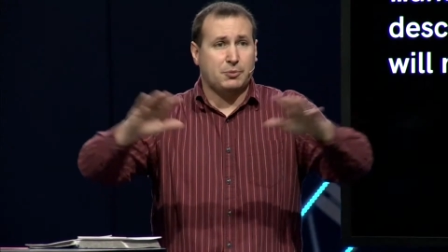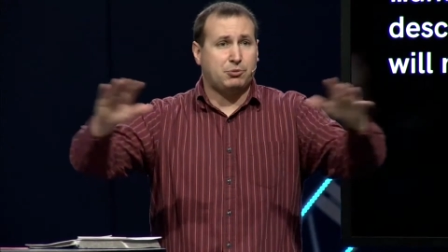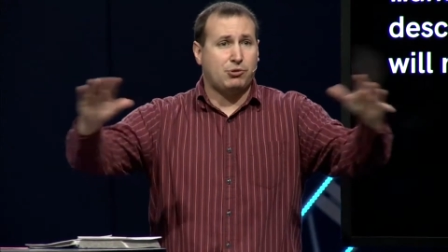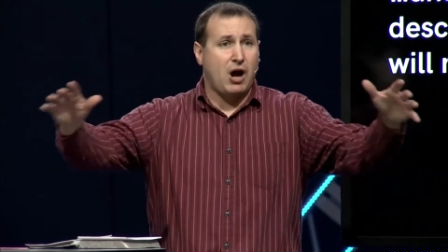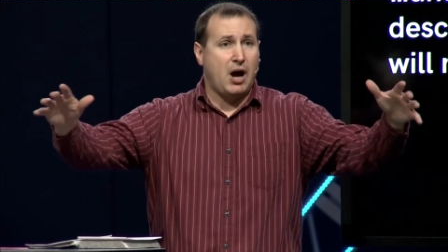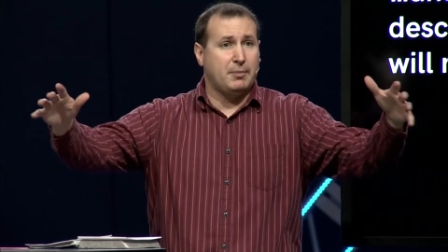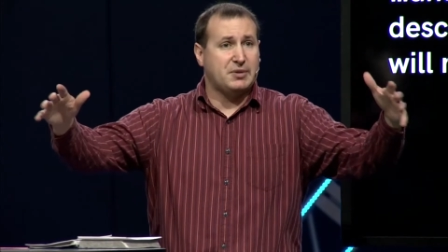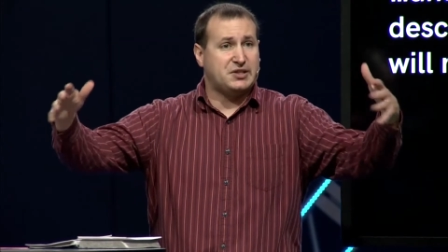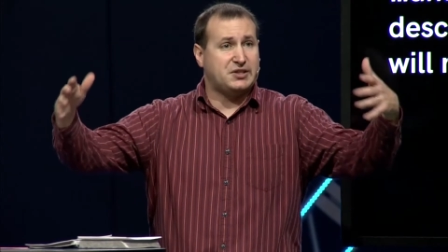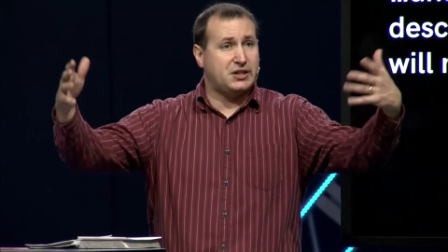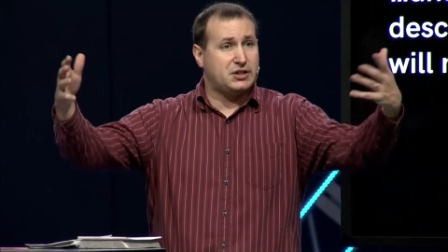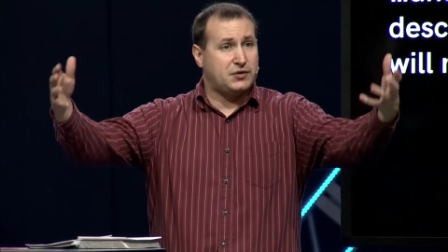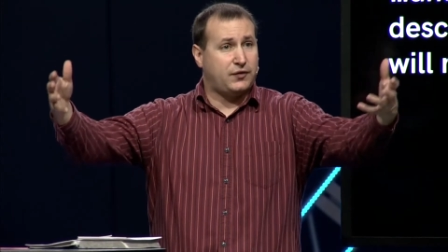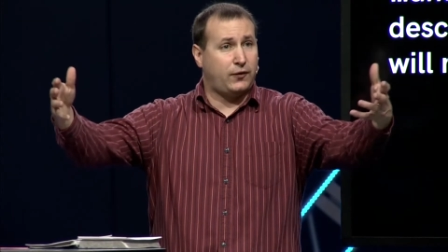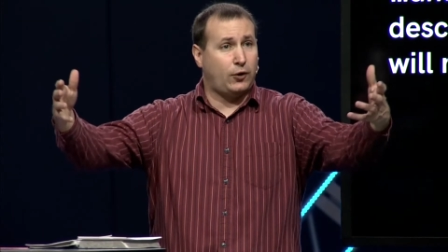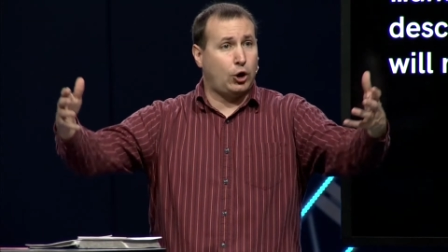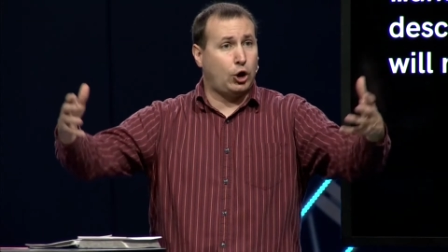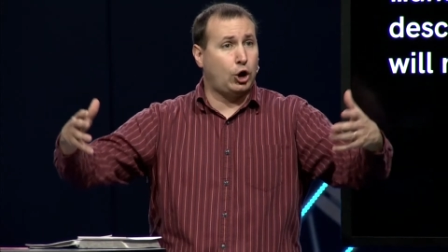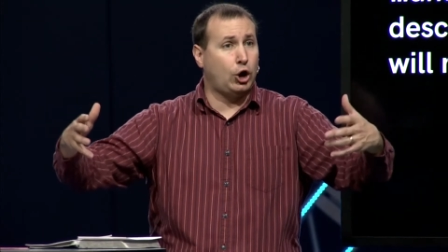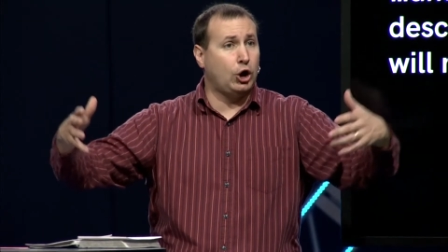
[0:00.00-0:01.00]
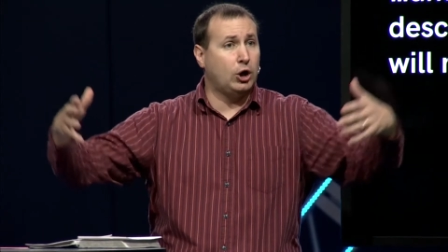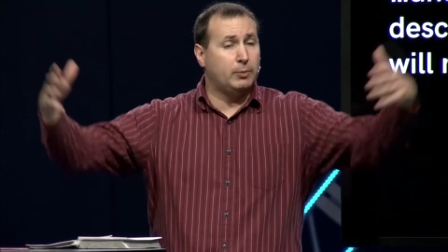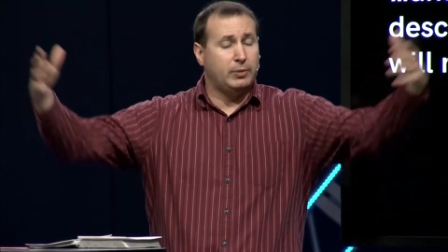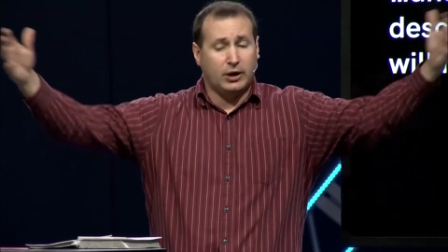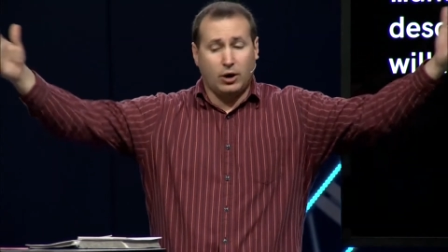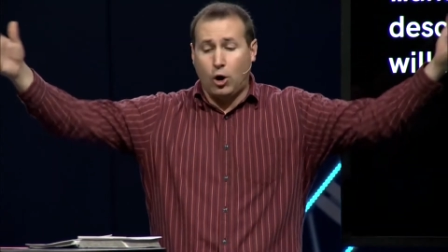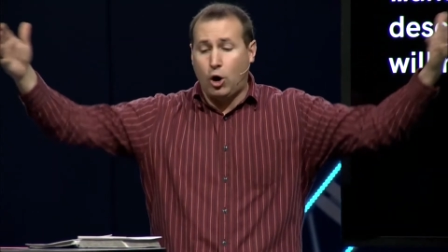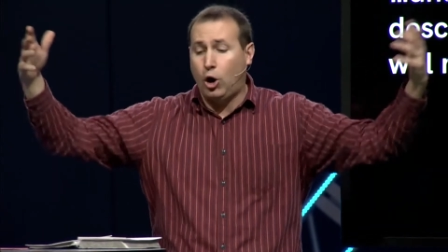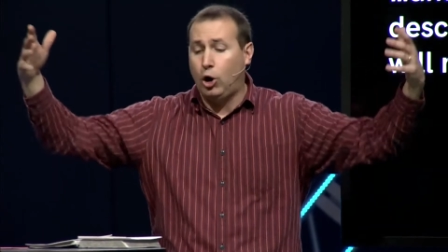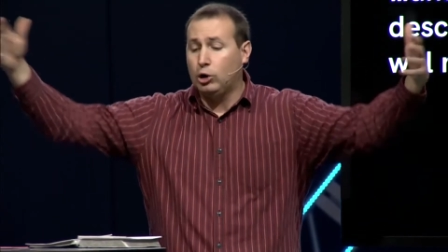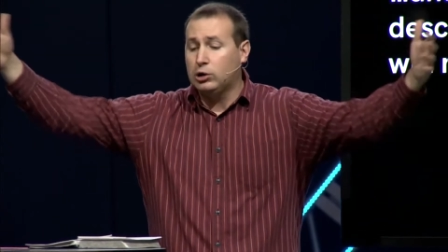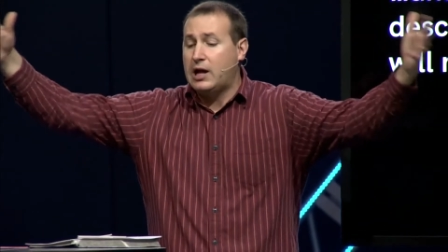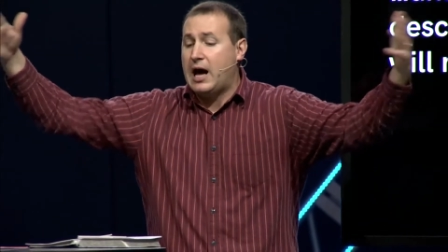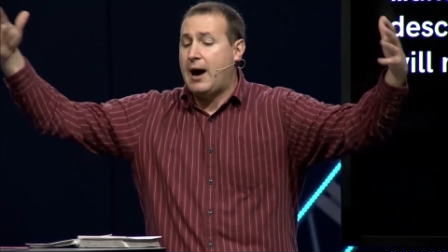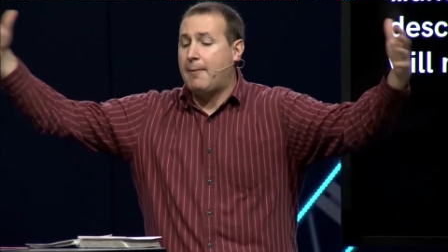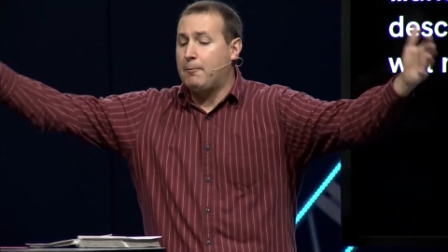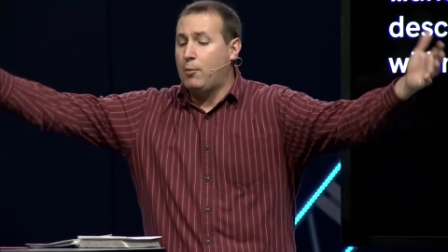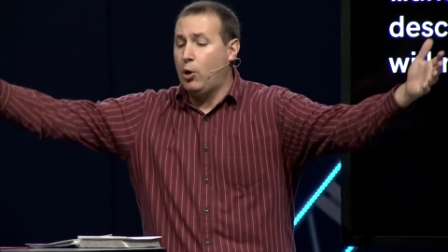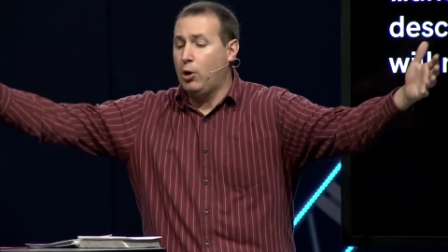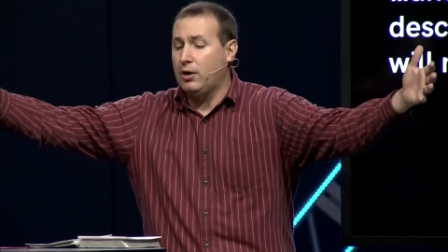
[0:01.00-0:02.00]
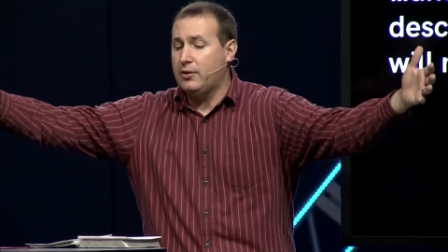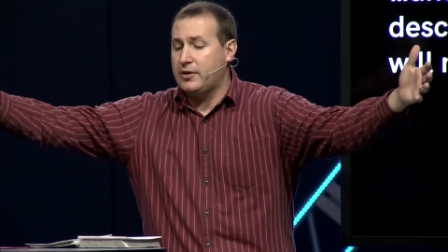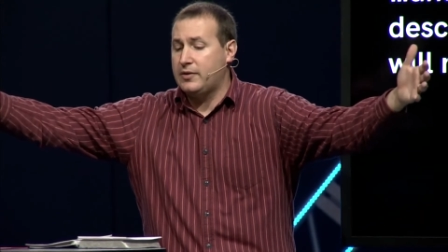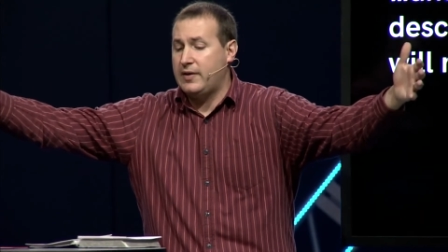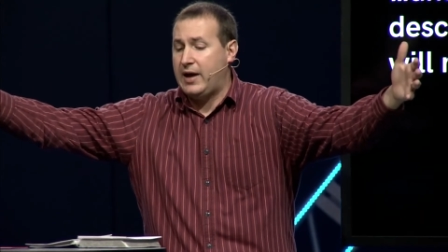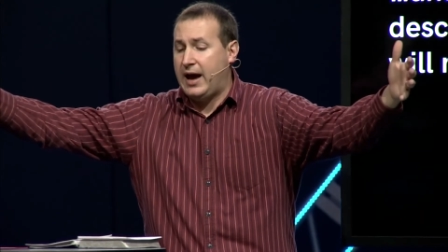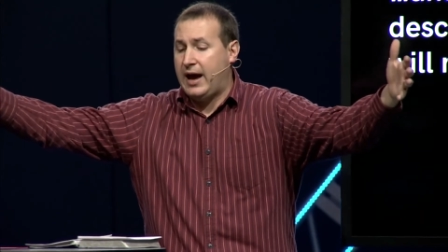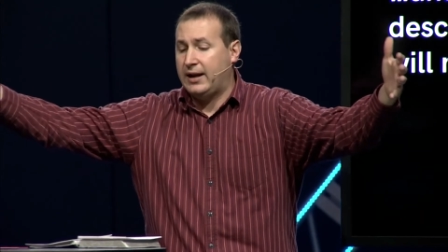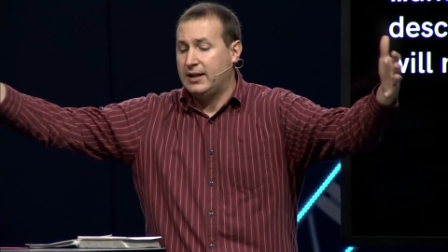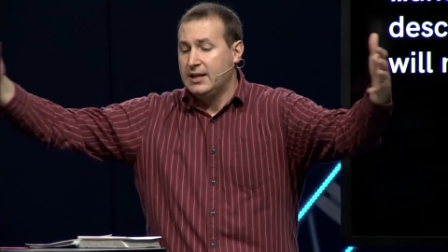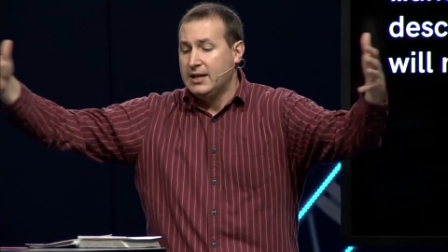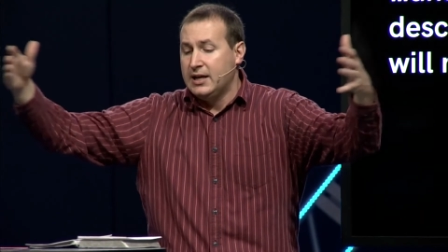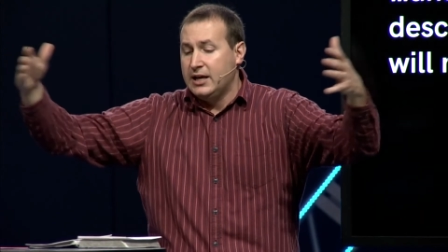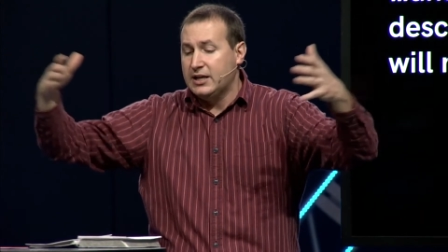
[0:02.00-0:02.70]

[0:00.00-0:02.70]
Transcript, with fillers: a promise that's for her, but a whole lot more than that.